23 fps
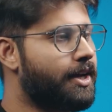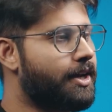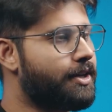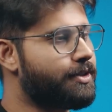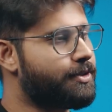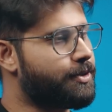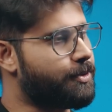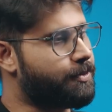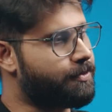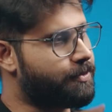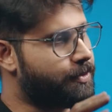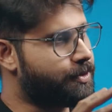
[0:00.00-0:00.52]

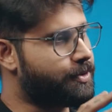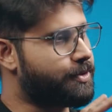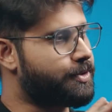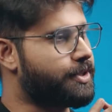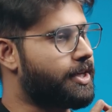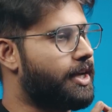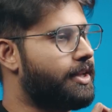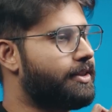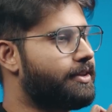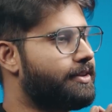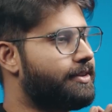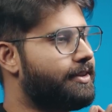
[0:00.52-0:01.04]
So
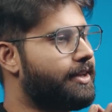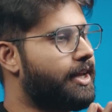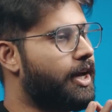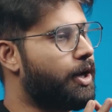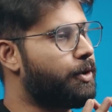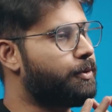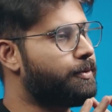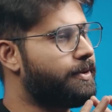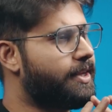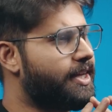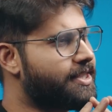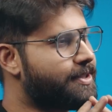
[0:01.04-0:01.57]
Sushant,
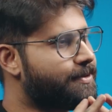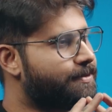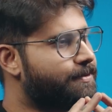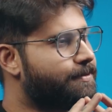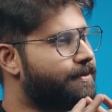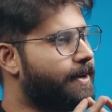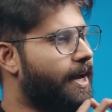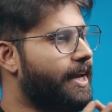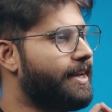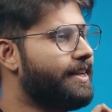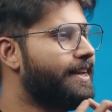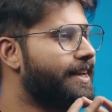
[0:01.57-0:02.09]
now let's
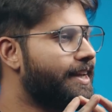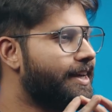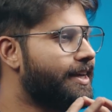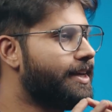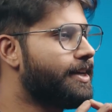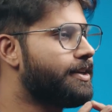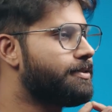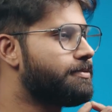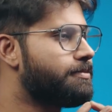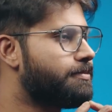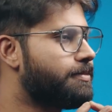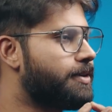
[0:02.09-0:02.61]

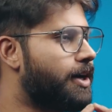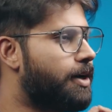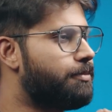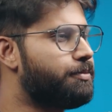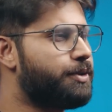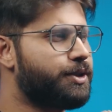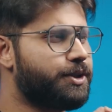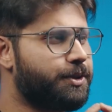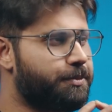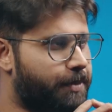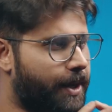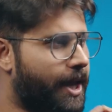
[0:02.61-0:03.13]
finally come
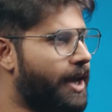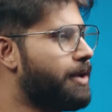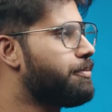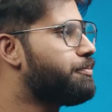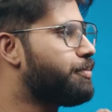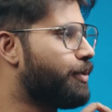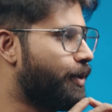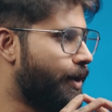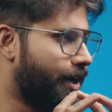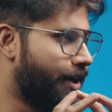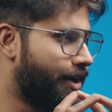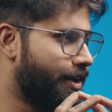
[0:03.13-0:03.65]
to the pain
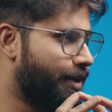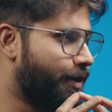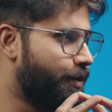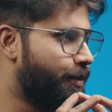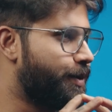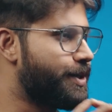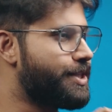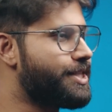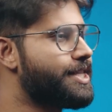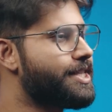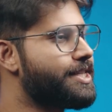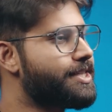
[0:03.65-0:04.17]
point,
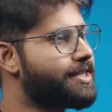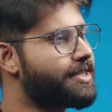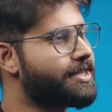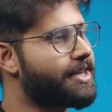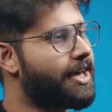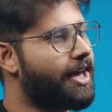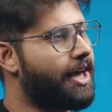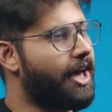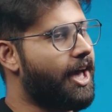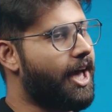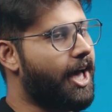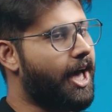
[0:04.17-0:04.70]
which is
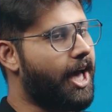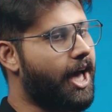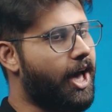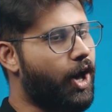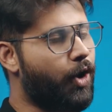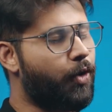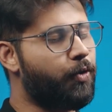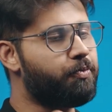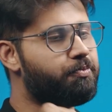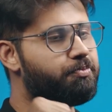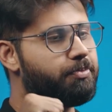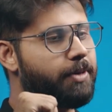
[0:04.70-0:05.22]

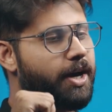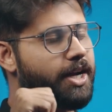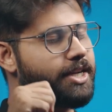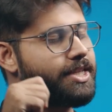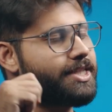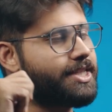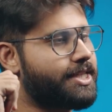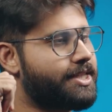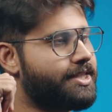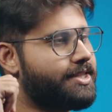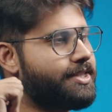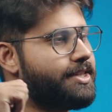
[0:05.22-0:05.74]
how much
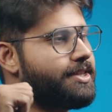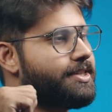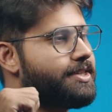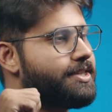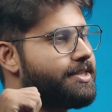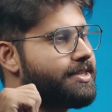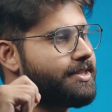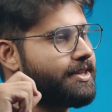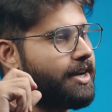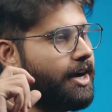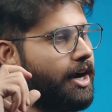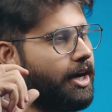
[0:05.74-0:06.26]
is
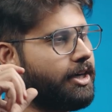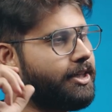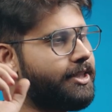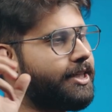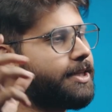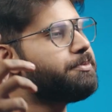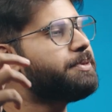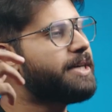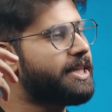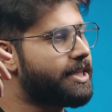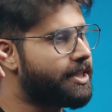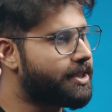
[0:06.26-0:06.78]
this
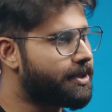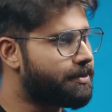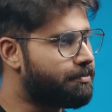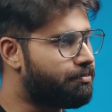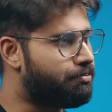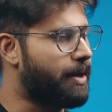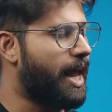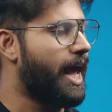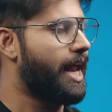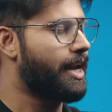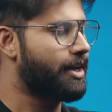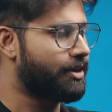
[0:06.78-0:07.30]
ultimate
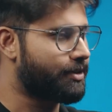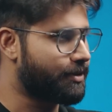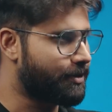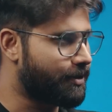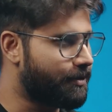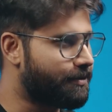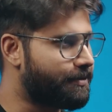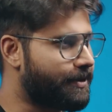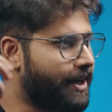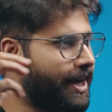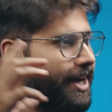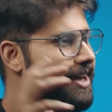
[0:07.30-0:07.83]
plan
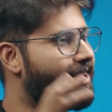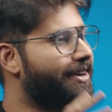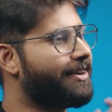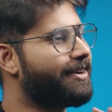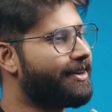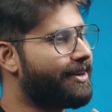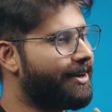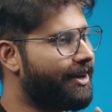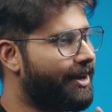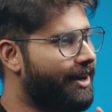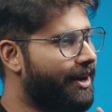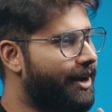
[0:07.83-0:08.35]
of care
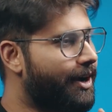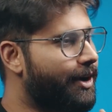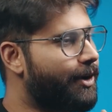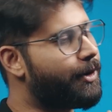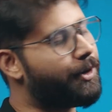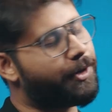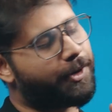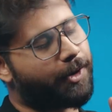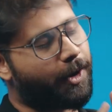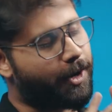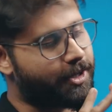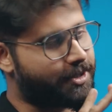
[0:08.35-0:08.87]
going
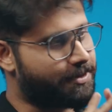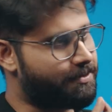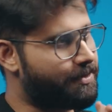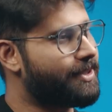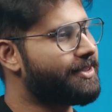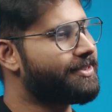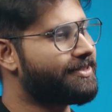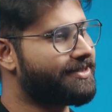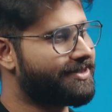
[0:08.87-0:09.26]
to cost me?